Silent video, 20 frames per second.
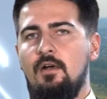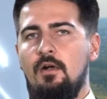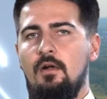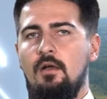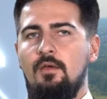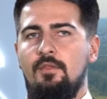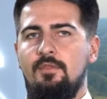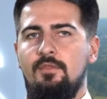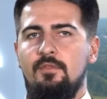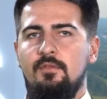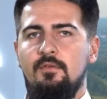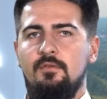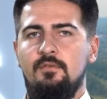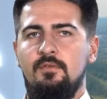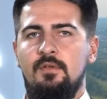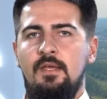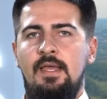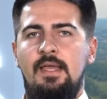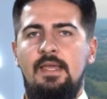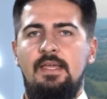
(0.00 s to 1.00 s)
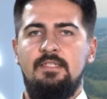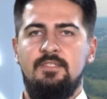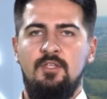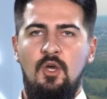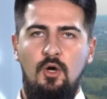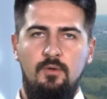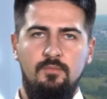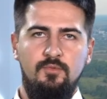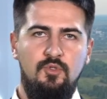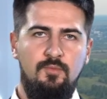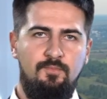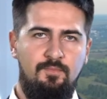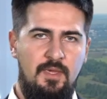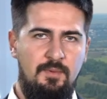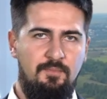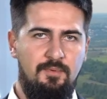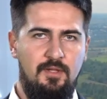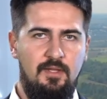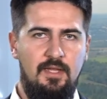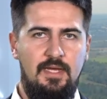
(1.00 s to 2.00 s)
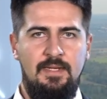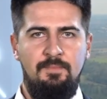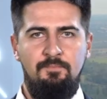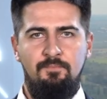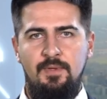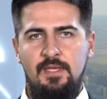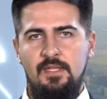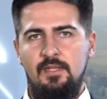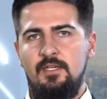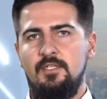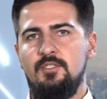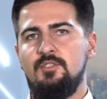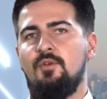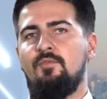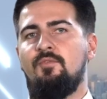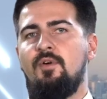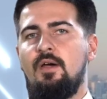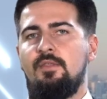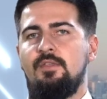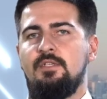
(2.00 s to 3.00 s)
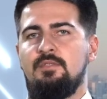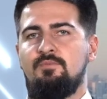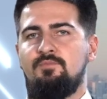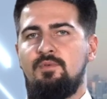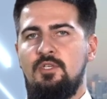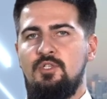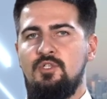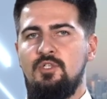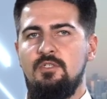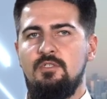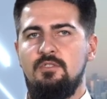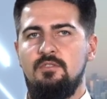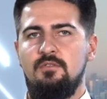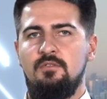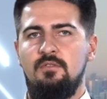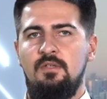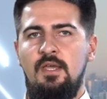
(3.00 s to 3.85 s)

Earth is home to people and billions of other species.